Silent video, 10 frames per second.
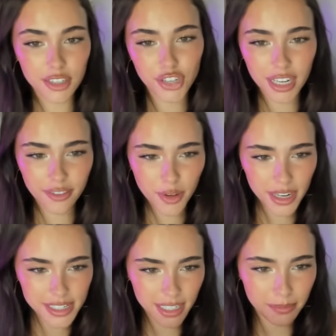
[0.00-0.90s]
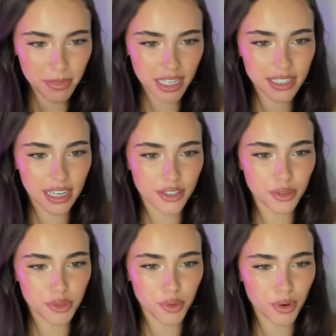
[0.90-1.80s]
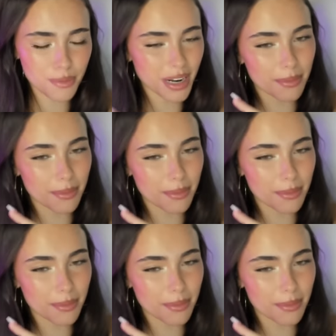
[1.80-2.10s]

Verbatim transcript: should I give you guys like a mini tattoo tour? But I'm